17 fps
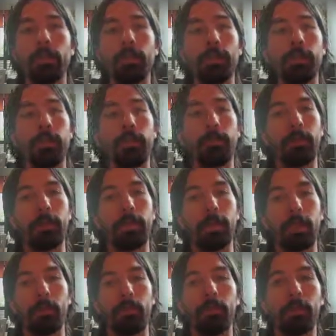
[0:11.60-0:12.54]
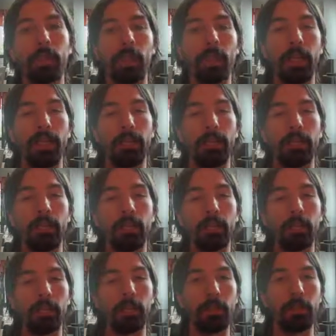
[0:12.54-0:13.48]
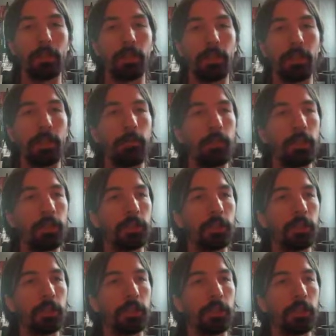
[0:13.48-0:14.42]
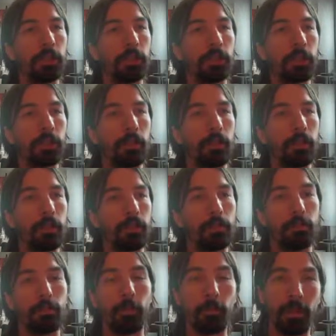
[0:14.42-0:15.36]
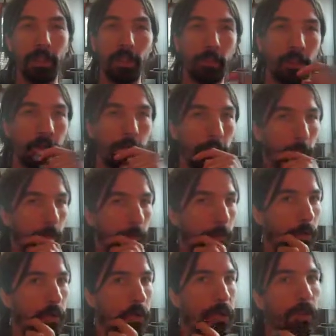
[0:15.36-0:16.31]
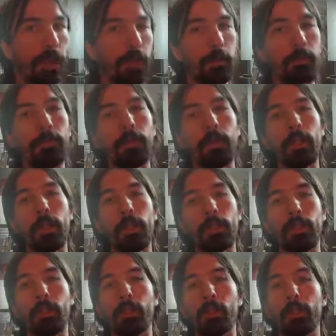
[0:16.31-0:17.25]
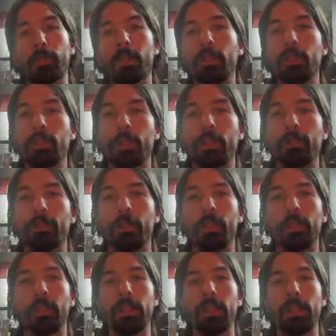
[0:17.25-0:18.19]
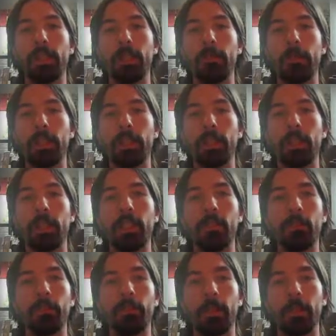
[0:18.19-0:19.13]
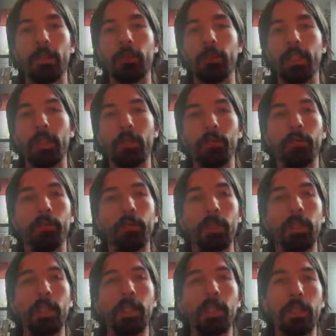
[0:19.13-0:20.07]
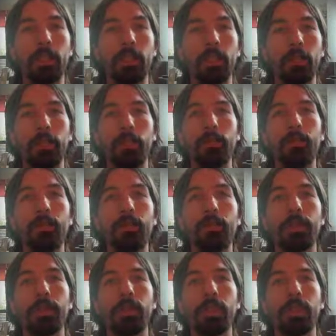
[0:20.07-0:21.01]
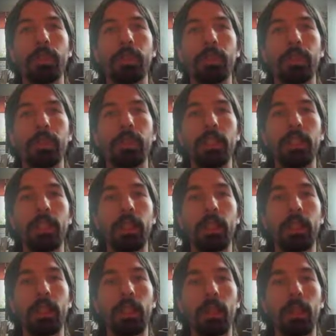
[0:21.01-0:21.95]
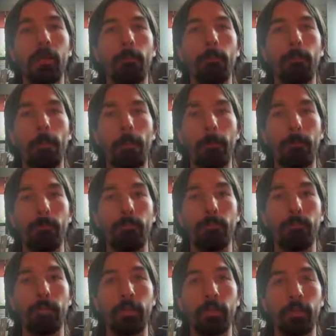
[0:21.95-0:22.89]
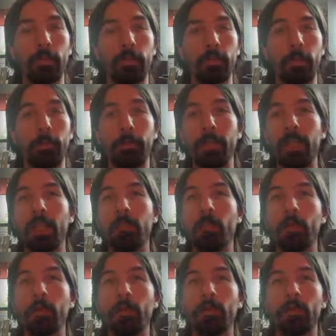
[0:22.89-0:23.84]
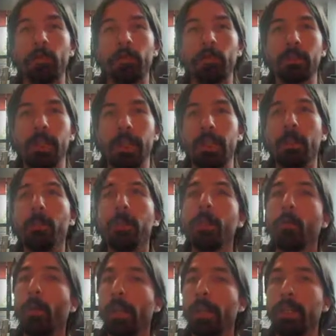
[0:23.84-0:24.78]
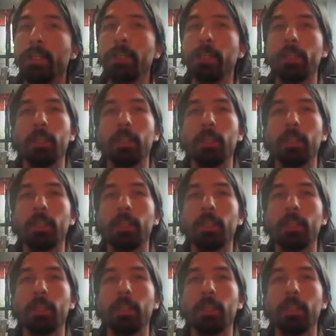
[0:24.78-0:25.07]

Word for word: so if we take a look at uh, this image that I, uh, so the uploaded image that I opened in GIMP, the goal of the auto level is basically to find a way to fully uh, use the, um, the, the, available dynamic range